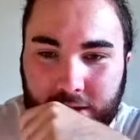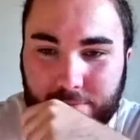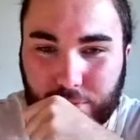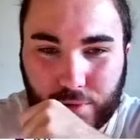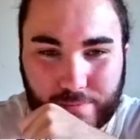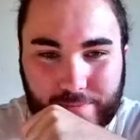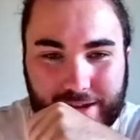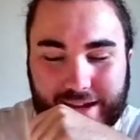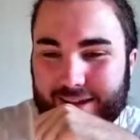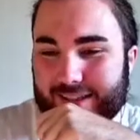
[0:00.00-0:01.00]
But
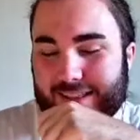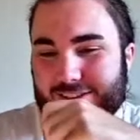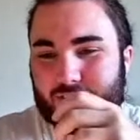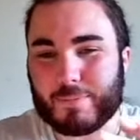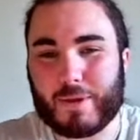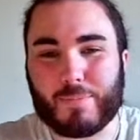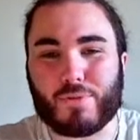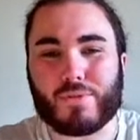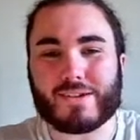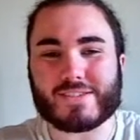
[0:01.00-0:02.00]
so many
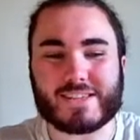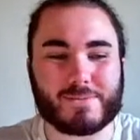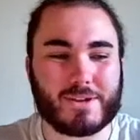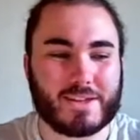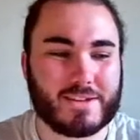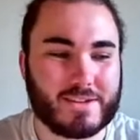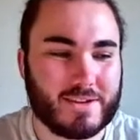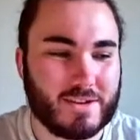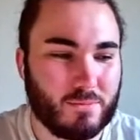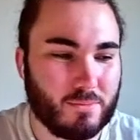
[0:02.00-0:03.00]
people have said to me,
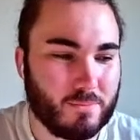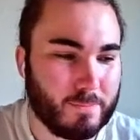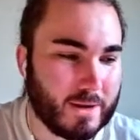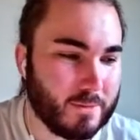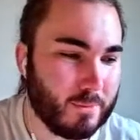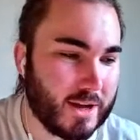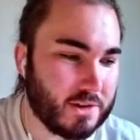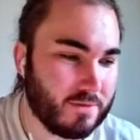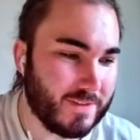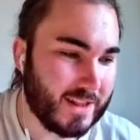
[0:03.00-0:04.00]
Penguin, why are you
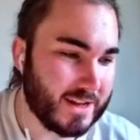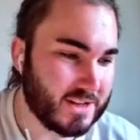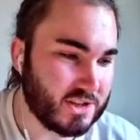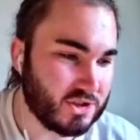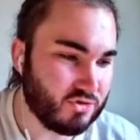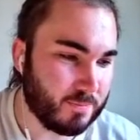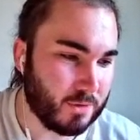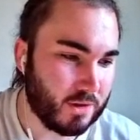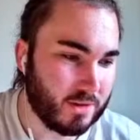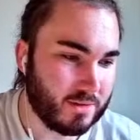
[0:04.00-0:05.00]
going for like
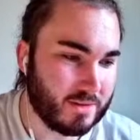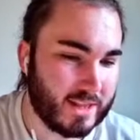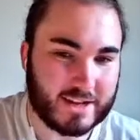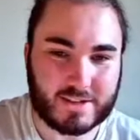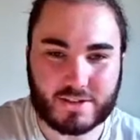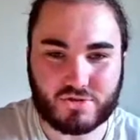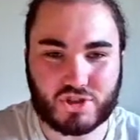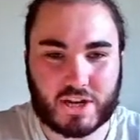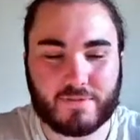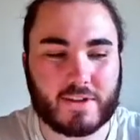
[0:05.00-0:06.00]
triple like
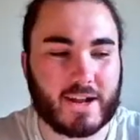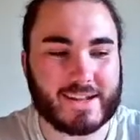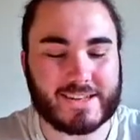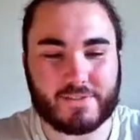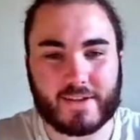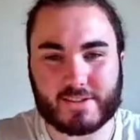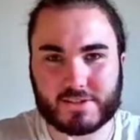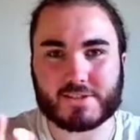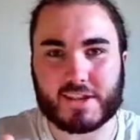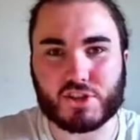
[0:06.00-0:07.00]
Sheffield United defence
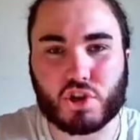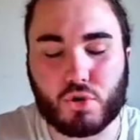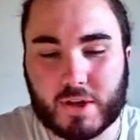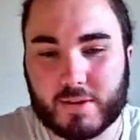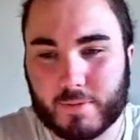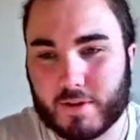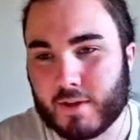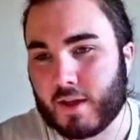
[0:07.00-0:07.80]
/ goalkeeper?